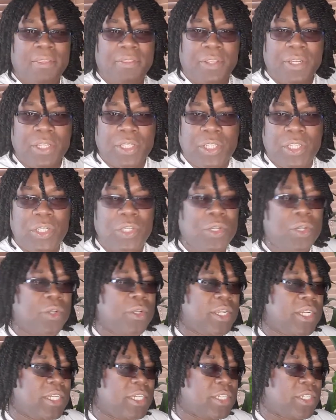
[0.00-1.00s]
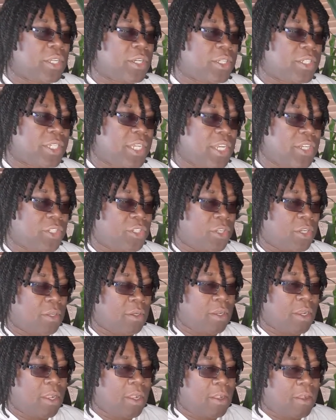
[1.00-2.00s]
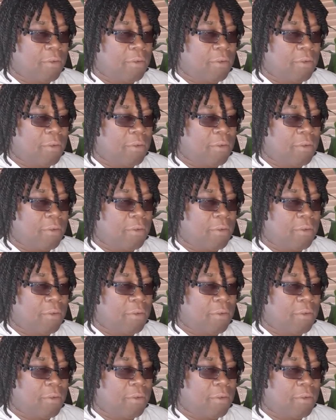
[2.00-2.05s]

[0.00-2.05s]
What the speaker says: that occur in succession